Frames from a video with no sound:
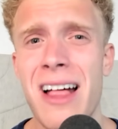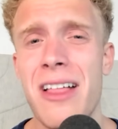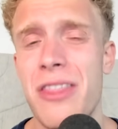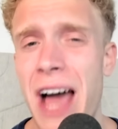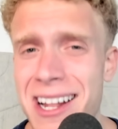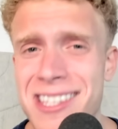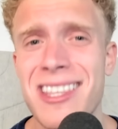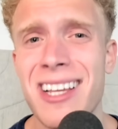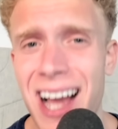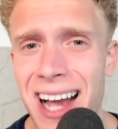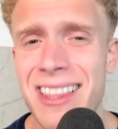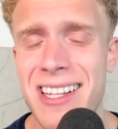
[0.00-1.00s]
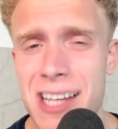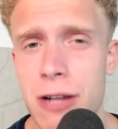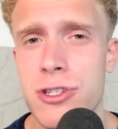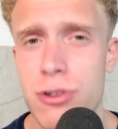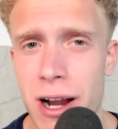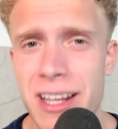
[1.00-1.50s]
that's the guy that's
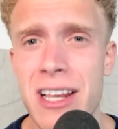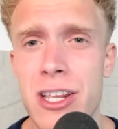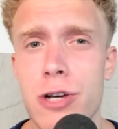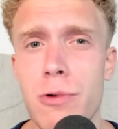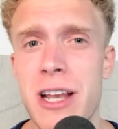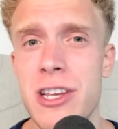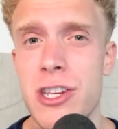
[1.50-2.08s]
outstriking you and